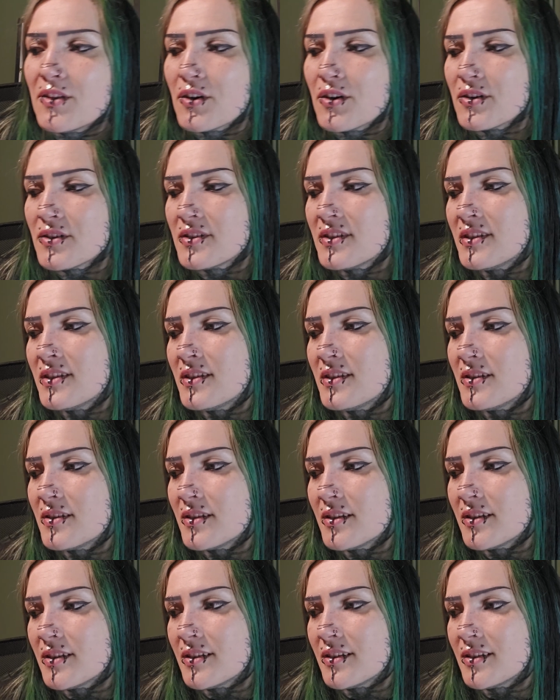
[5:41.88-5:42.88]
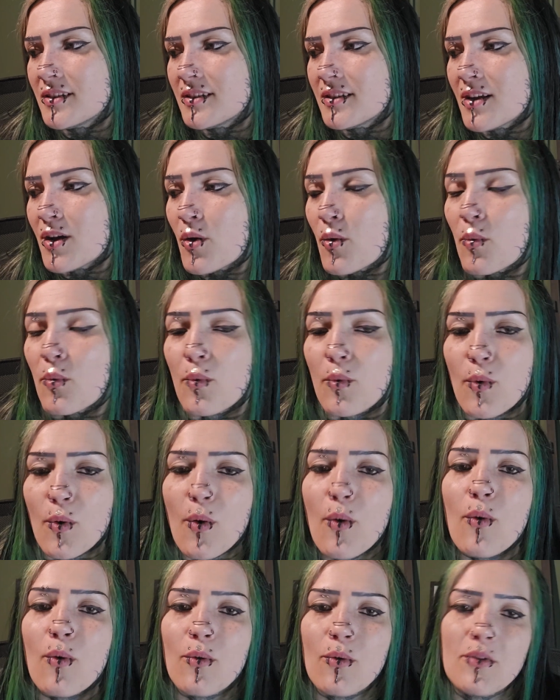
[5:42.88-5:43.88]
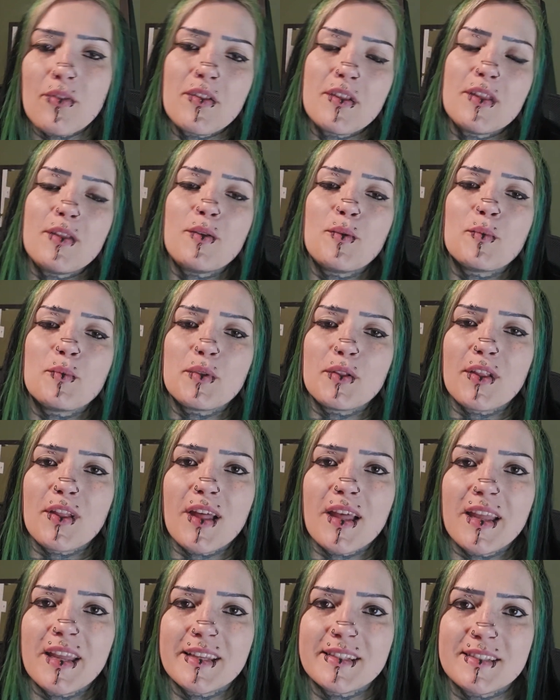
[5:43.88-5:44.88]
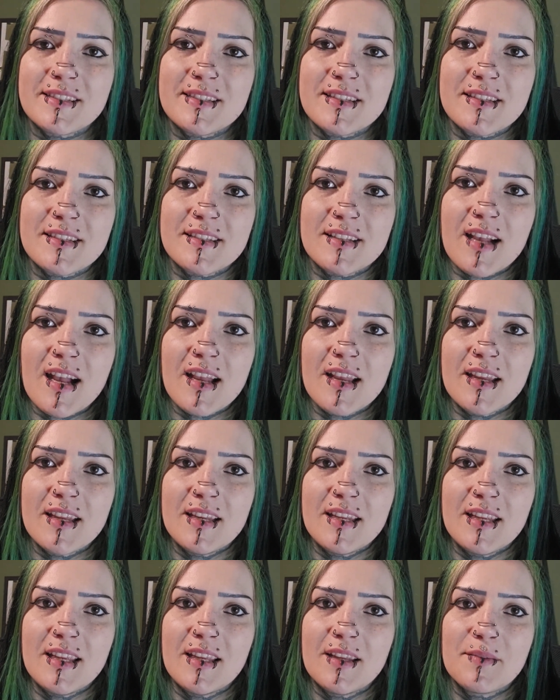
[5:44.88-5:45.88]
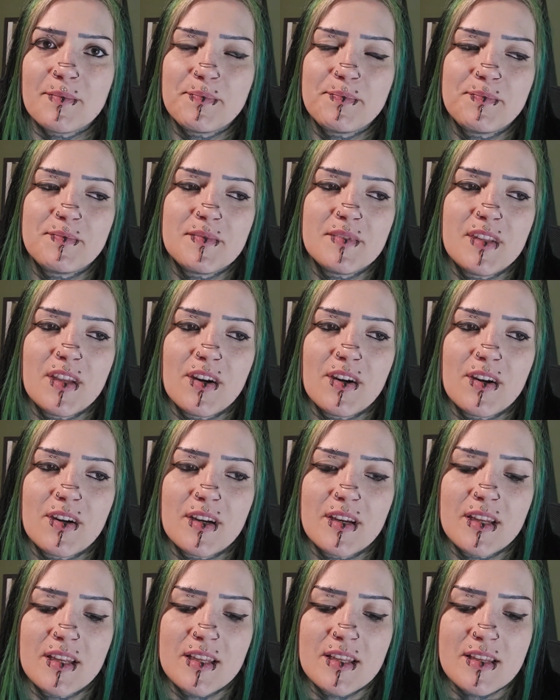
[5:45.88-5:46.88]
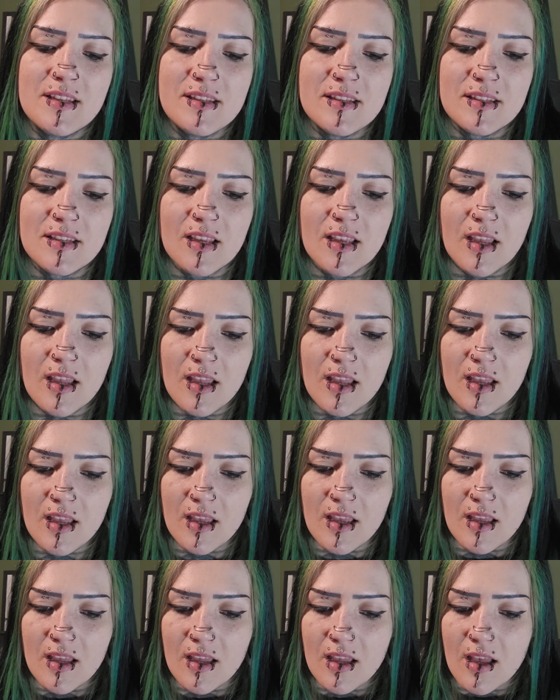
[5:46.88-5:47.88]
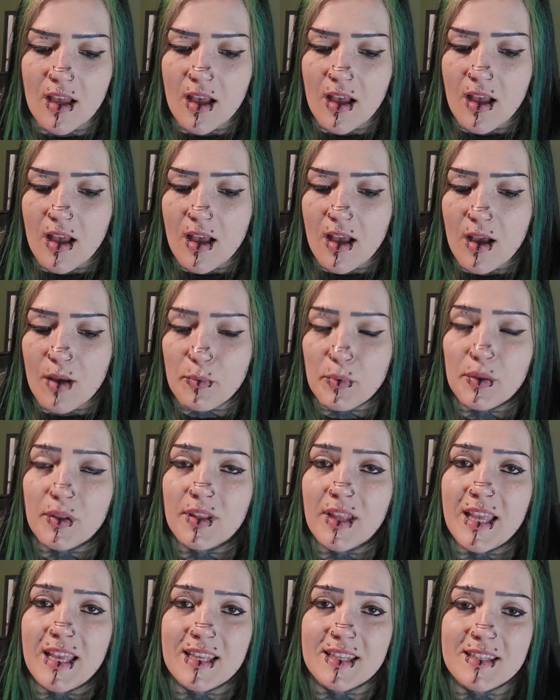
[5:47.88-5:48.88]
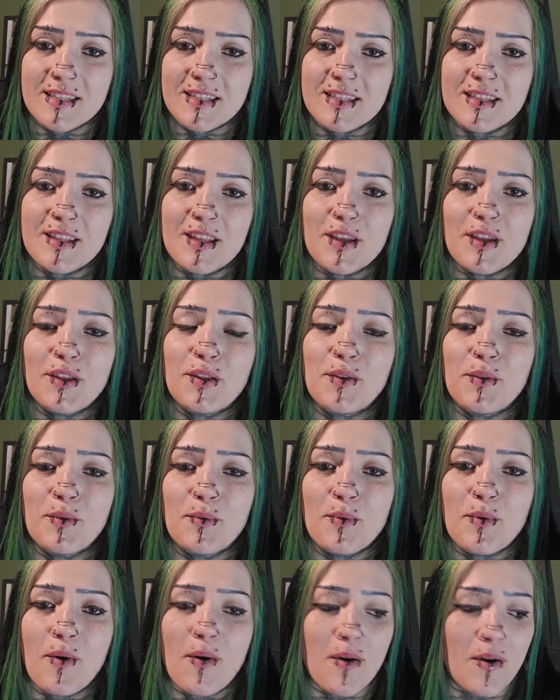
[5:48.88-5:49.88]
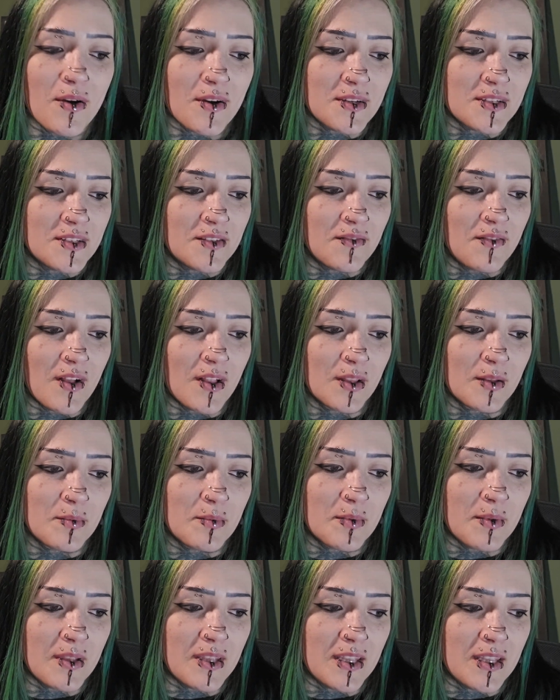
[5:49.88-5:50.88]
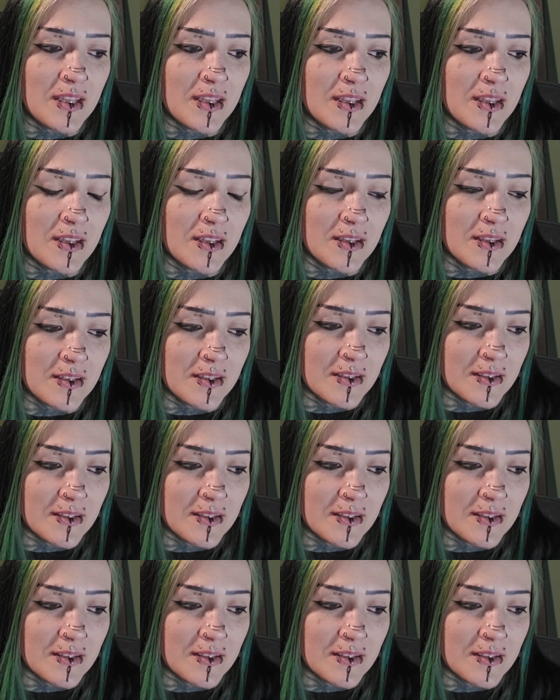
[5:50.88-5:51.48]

there's a role that you play in society. There is a place that you are developing,